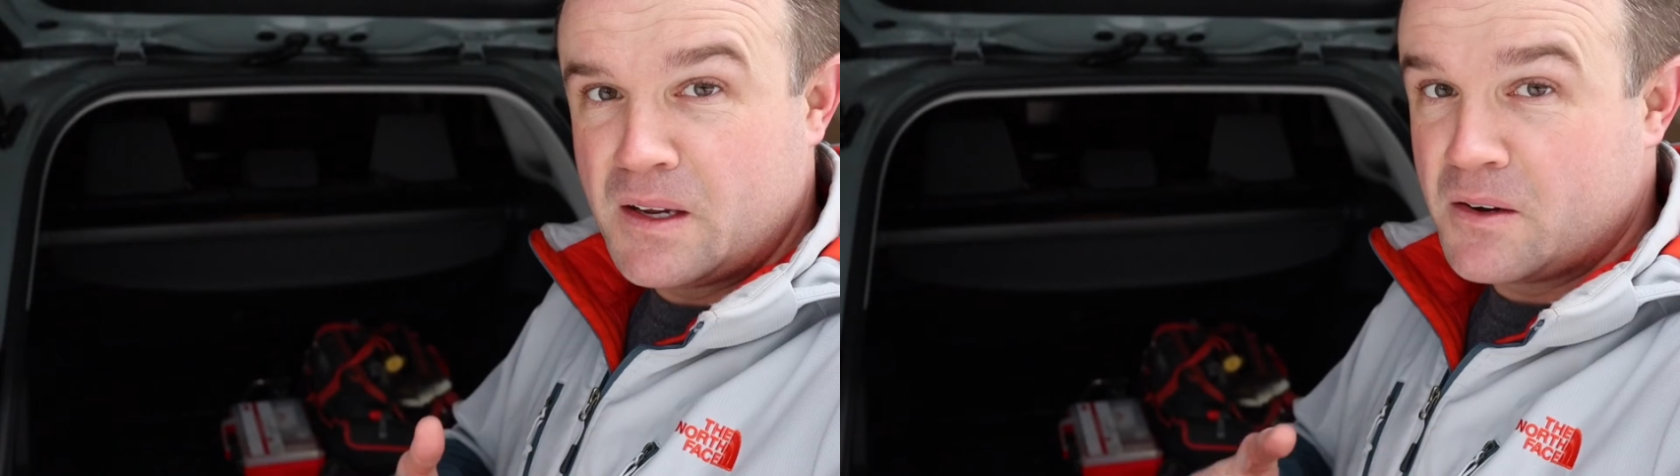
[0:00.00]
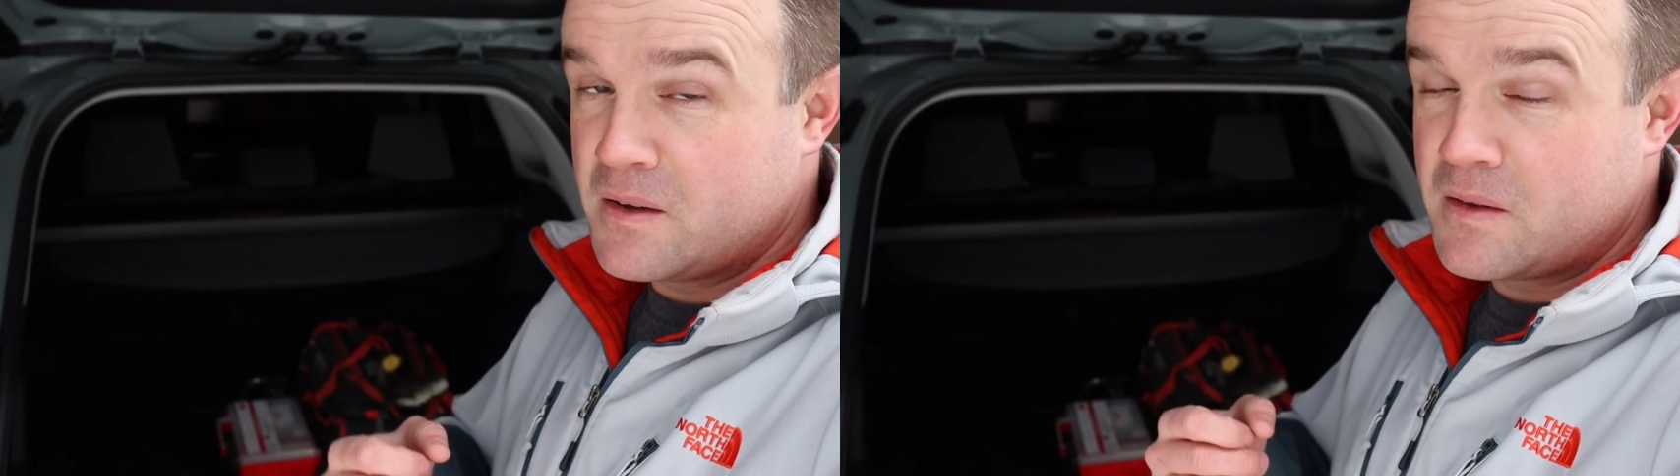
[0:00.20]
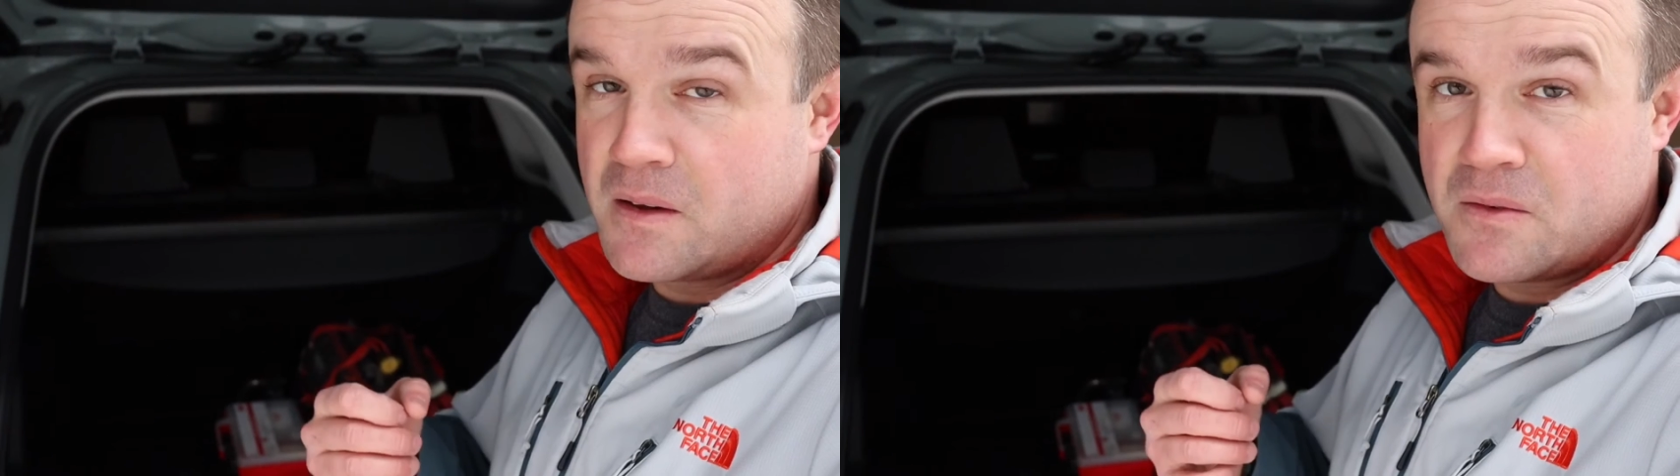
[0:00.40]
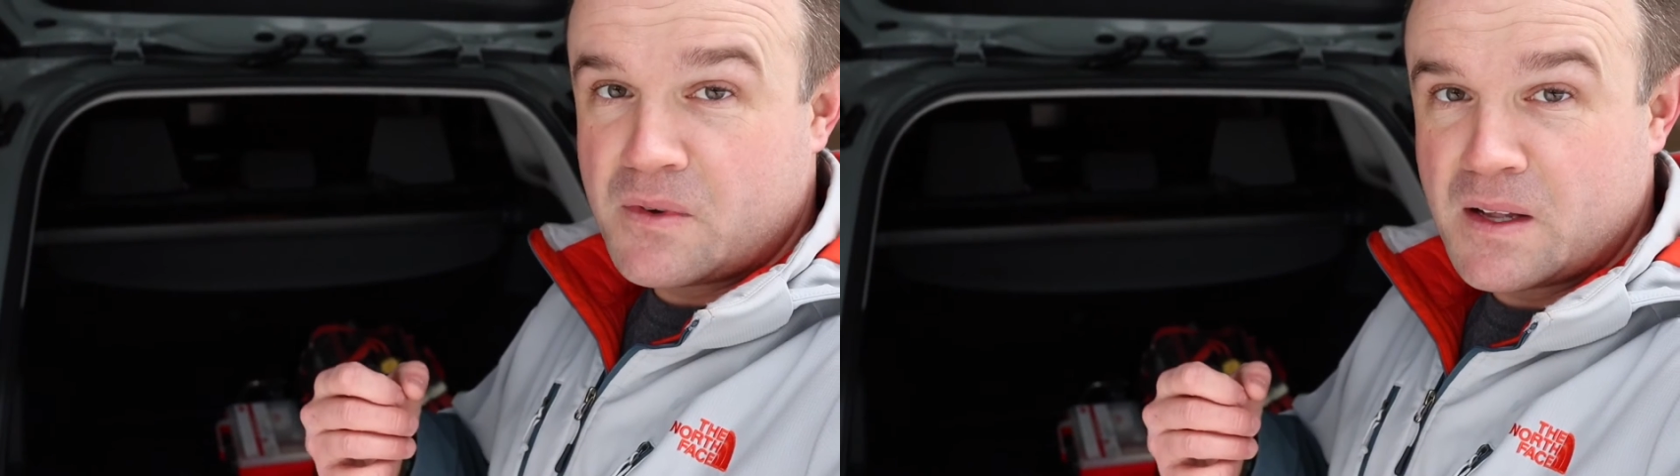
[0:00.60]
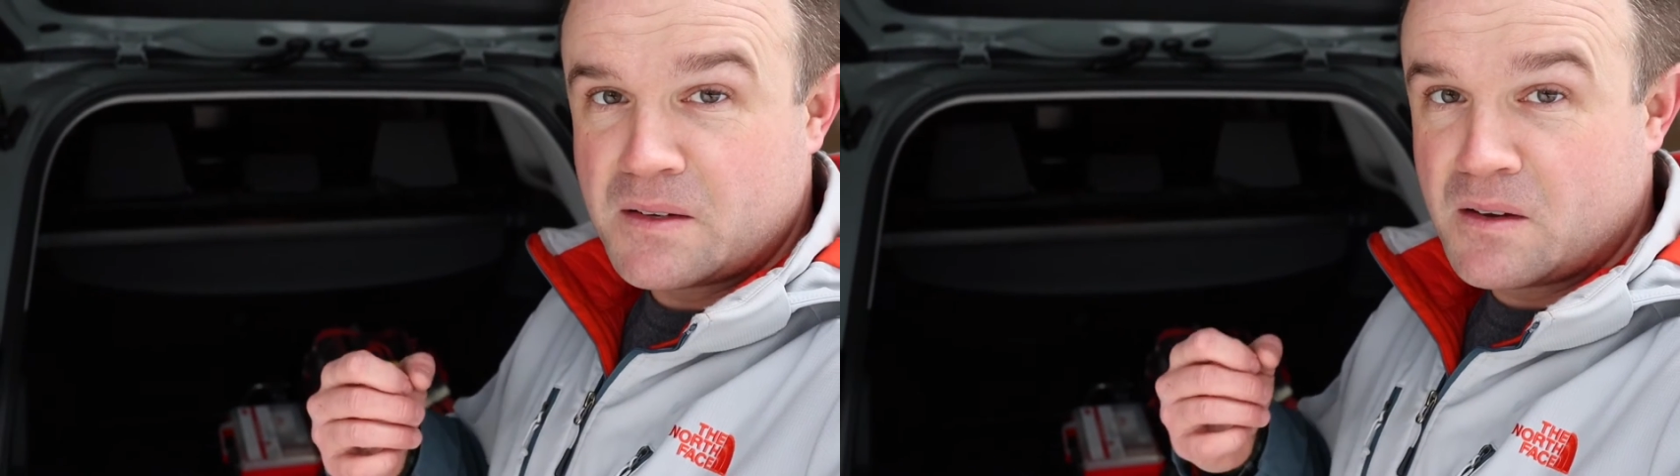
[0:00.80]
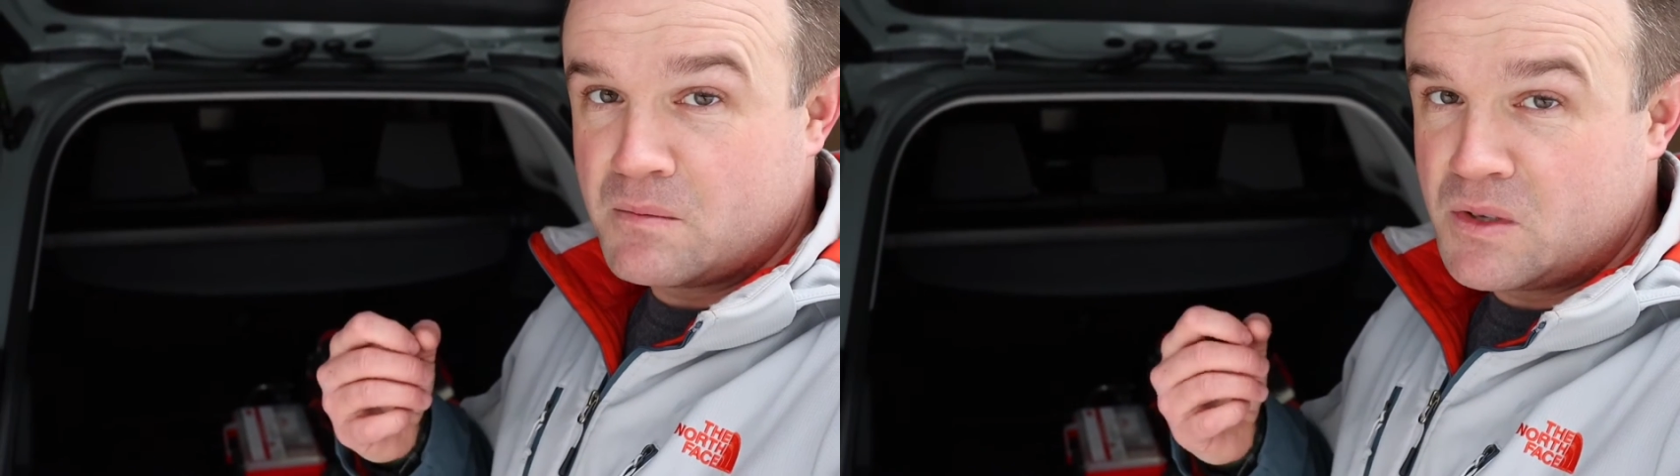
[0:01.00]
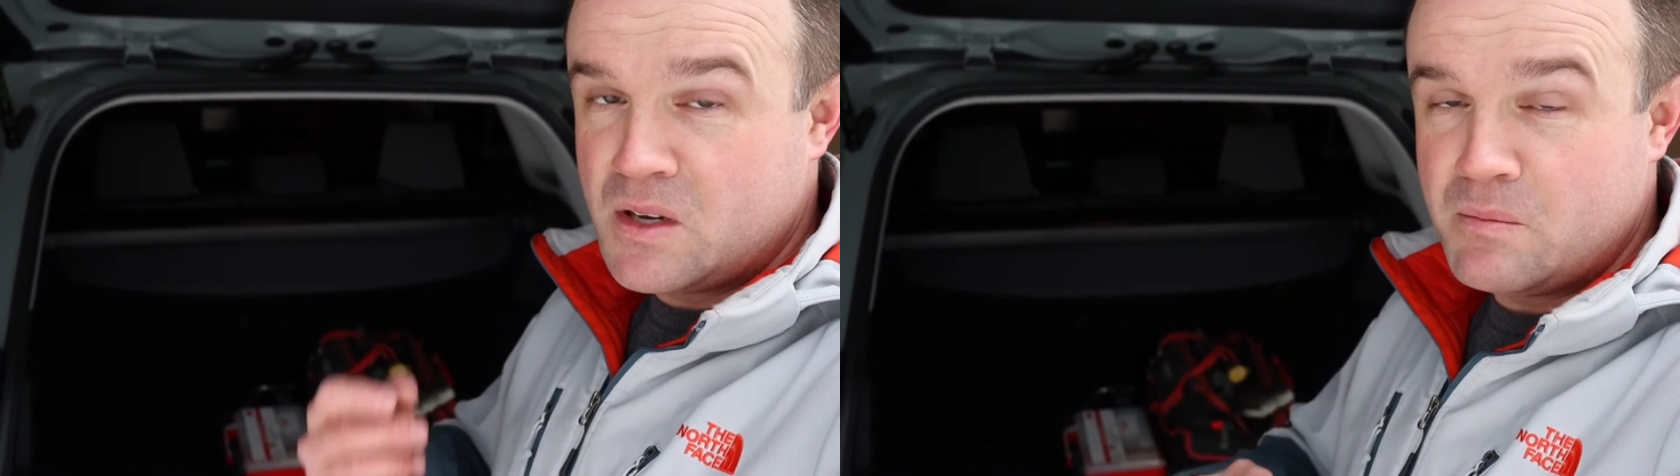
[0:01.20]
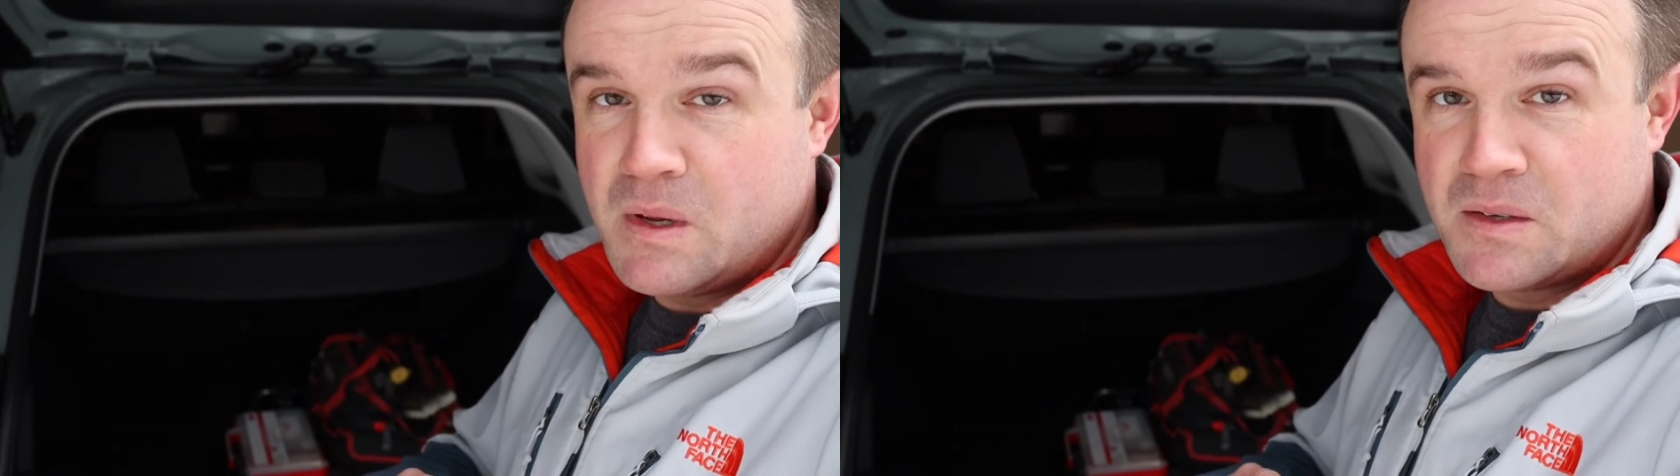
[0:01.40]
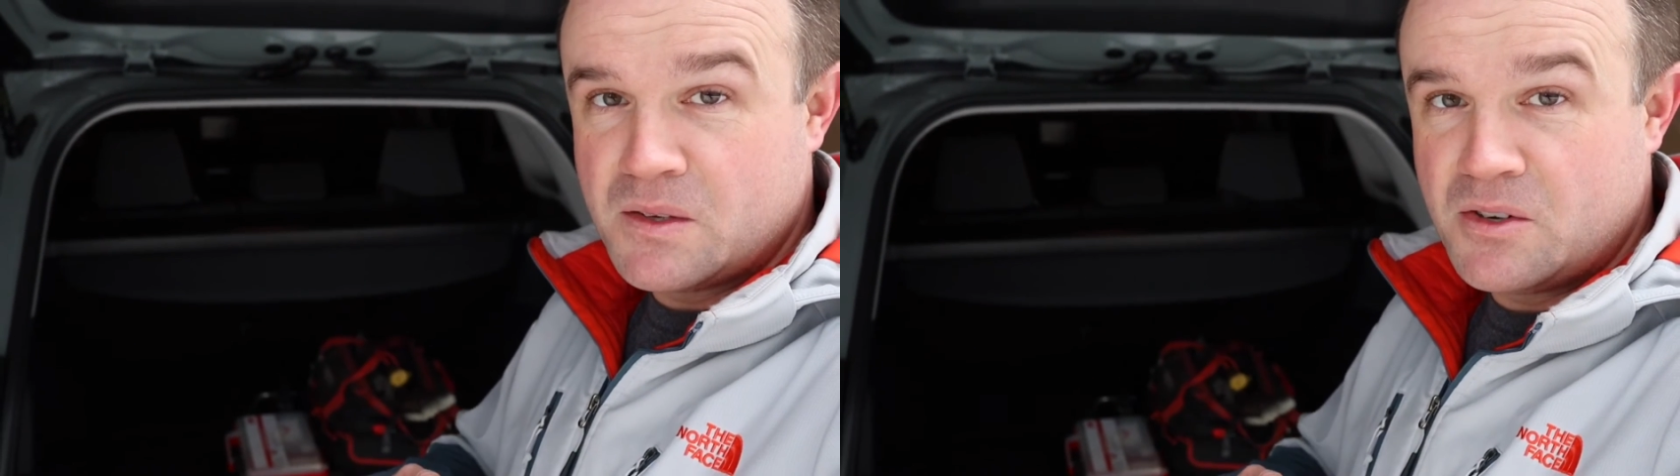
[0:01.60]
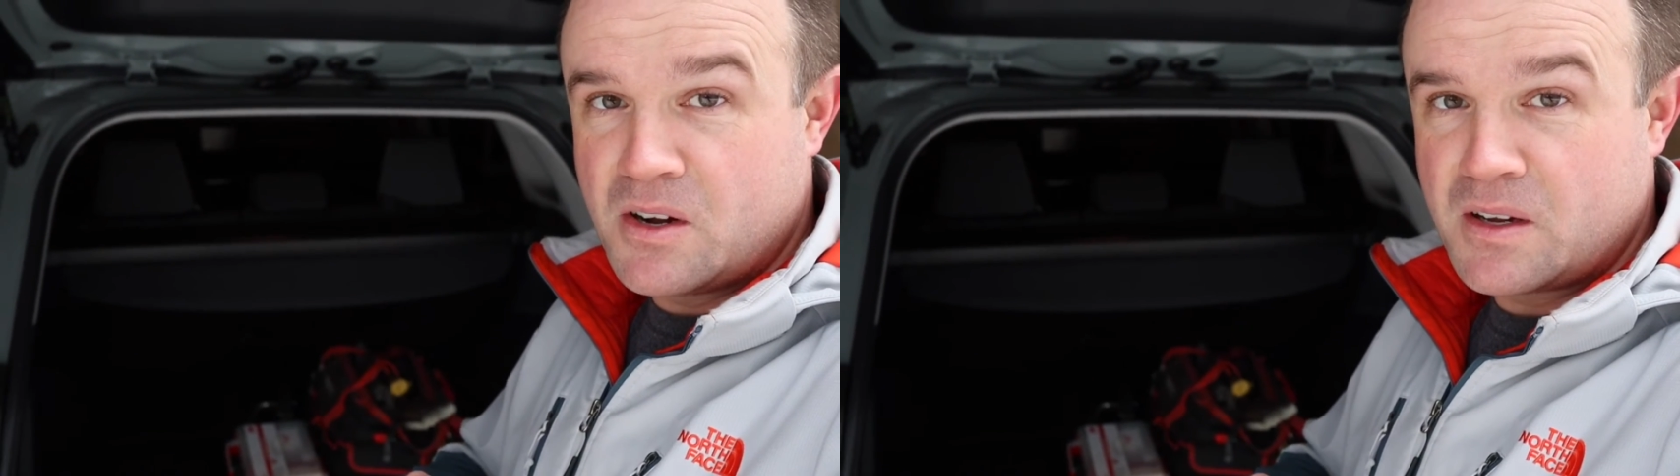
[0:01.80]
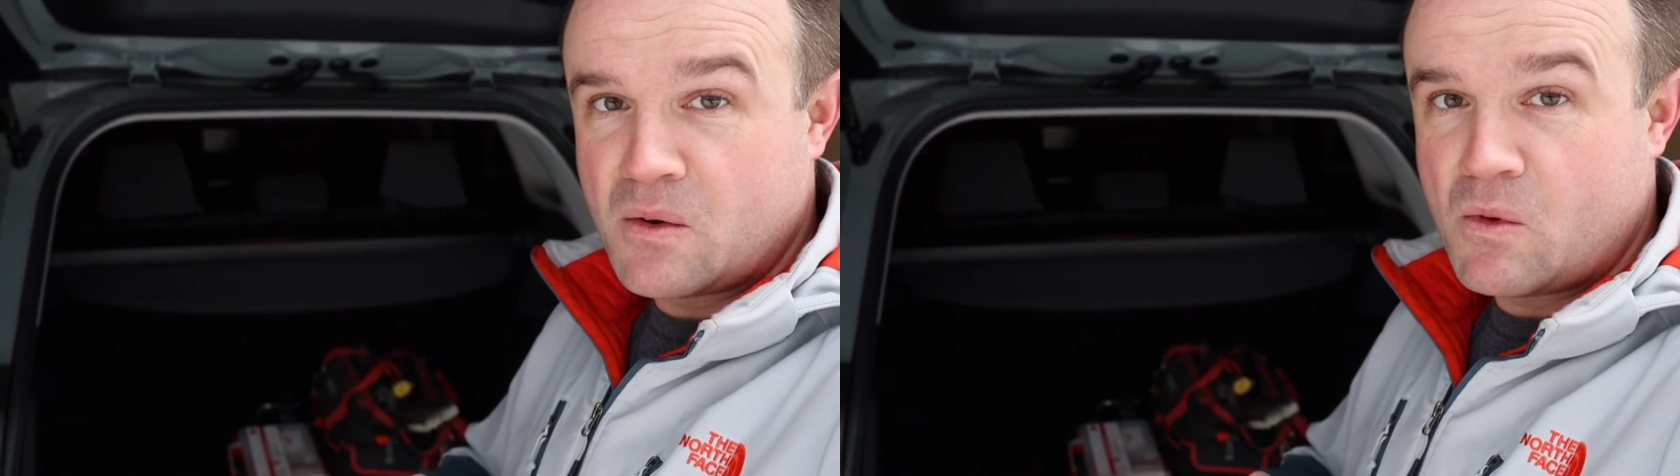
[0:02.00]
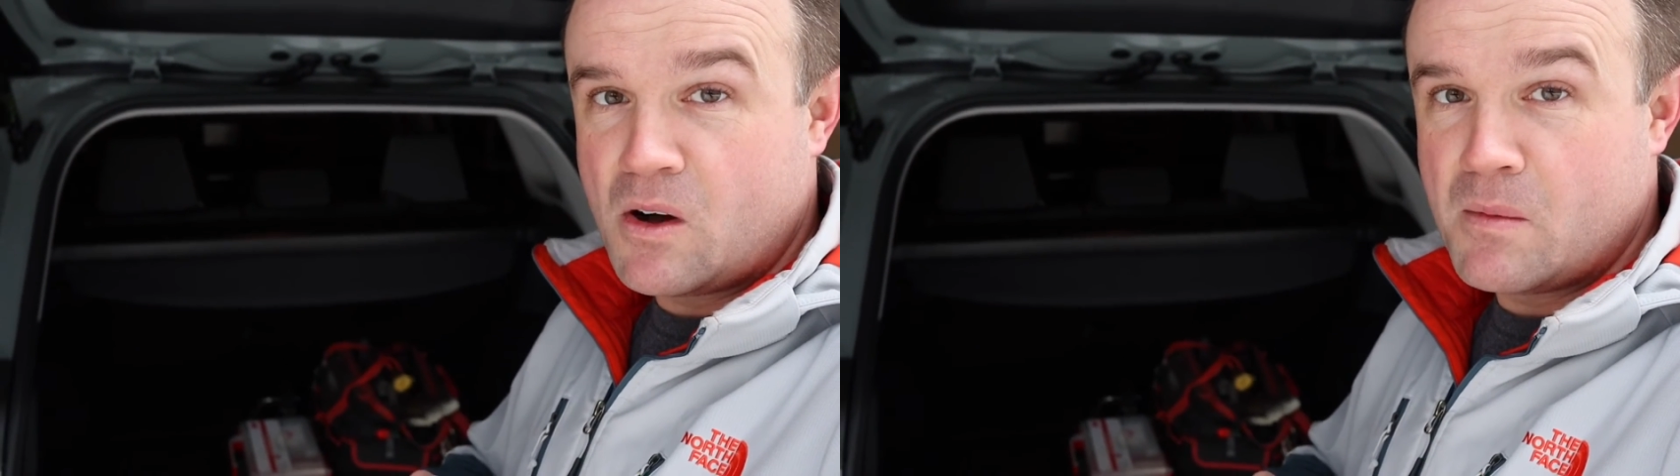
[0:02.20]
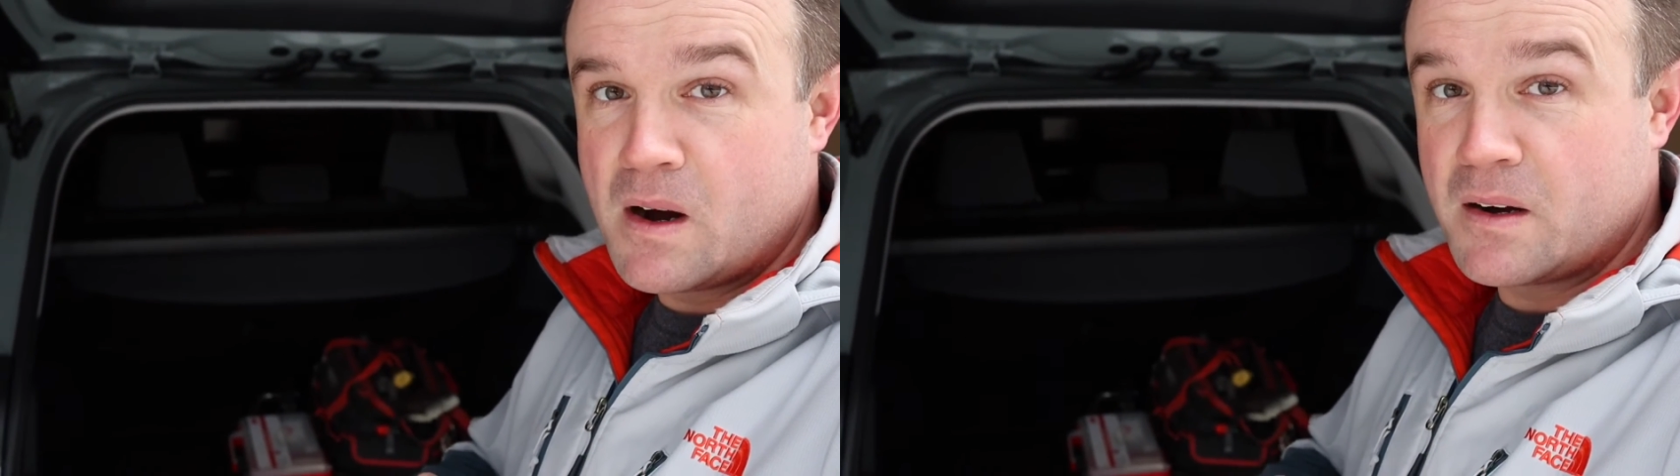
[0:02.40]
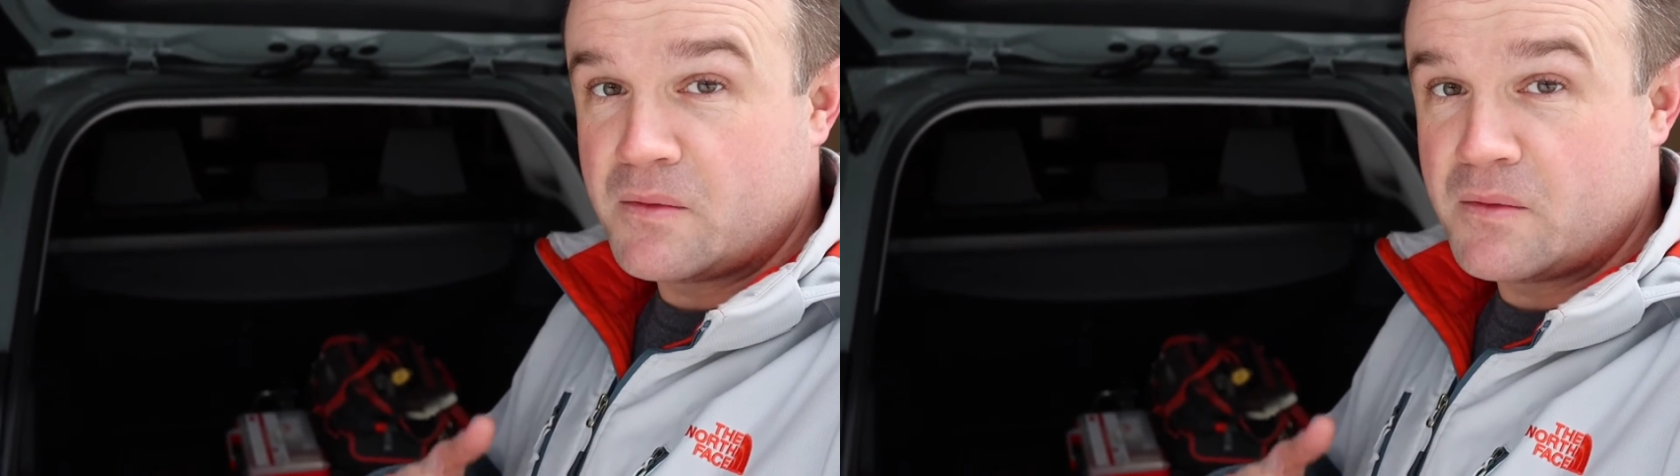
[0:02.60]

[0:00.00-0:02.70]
You're either going to find some cheap piece of junk at Walmart,